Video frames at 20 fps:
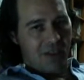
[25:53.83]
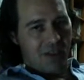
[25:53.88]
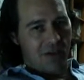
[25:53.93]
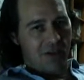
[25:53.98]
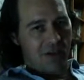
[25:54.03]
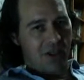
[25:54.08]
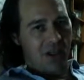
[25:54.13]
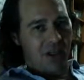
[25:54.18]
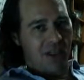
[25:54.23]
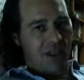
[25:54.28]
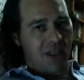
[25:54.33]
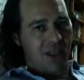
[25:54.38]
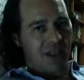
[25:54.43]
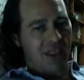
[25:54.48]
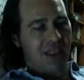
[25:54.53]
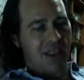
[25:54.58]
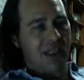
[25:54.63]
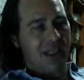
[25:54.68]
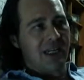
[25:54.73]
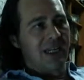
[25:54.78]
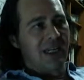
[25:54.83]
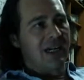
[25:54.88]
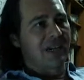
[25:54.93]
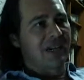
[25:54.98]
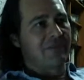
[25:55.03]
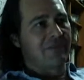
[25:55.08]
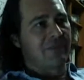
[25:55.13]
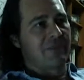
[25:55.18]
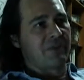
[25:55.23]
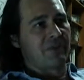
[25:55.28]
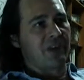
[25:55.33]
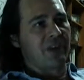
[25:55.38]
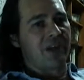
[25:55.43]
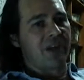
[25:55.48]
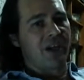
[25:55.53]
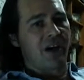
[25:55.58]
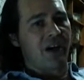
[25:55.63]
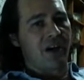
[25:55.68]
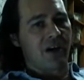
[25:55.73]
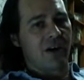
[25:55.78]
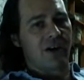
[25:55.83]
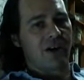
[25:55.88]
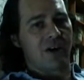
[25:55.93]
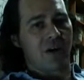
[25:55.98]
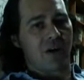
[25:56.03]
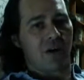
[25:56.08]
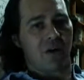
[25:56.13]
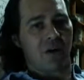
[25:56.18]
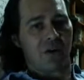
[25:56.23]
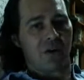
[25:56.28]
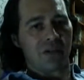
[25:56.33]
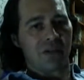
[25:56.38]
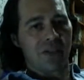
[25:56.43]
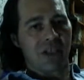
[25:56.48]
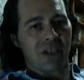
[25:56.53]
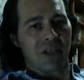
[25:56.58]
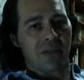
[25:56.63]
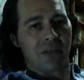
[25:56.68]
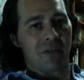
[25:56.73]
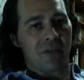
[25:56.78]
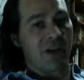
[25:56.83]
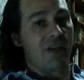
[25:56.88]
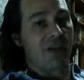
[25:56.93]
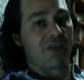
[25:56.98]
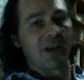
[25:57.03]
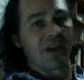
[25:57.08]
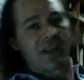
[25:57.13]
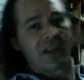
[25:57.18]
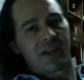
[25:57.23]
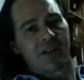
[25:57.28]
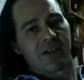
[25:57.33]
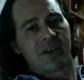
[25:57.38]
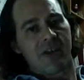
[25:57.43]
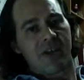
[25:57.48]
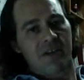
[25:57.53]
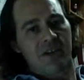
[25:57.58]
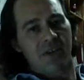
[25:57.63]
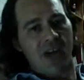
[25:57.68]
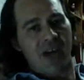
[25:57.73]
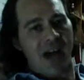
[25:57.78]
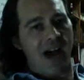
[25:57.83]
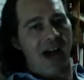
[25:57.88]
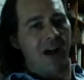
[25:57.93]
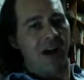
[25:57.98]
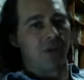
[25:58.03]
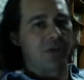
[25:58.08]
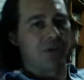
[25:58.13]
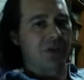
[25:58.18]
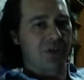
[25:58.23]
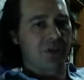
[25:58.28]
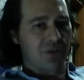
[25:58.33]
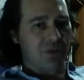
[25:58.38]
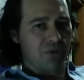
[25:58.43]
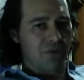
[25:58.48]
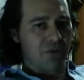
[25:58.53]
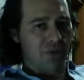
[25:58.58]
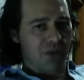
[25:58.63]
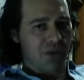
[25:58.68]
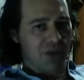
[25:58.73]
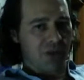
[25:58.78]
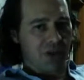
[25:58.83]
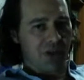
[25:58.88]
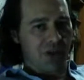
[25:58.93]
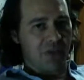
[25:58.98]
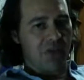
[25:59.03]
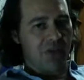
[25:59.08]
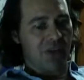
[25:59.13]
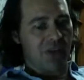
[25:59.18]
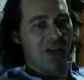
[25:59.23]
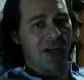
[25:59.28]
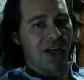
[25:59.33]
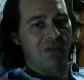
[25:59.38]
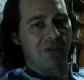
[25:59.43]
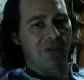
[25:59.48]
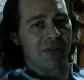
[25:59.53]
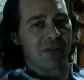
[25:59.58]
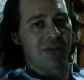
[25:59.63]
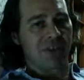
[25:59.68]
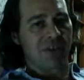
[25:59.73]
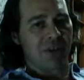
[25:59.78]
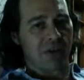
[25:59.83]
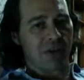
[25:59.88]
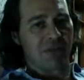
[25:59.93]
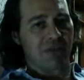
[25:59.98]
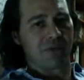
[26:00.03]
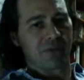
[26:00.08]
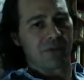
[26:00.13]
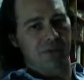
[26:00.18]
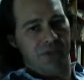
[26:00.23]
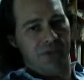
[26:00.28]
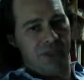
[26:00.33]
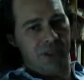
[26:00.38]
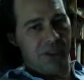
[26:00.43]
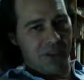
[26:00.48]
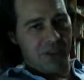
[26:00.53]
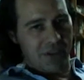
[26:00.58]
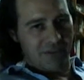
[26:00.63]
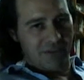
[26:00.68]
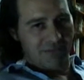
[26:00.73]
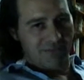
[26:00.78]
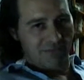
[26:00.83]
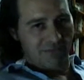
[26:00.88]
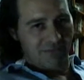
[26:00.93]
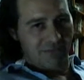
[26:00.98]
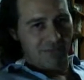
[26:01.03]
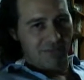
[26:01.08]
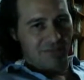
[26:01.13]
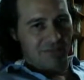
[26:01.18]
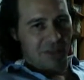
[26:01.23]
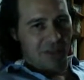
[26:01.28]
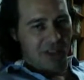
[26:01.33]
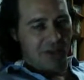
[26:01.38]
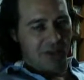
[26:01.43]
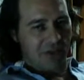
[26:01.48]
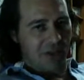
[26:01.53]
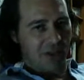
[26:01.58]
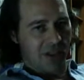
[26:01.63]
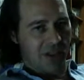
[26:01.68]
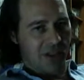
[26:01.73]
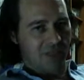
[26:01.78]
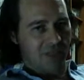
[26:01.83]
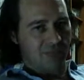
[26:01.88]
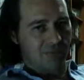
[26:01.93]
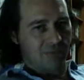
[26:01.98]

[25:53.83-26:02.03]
Okay? I've been working hard all day, but I've got another hour to work. Then I want to go for drinks. Okay?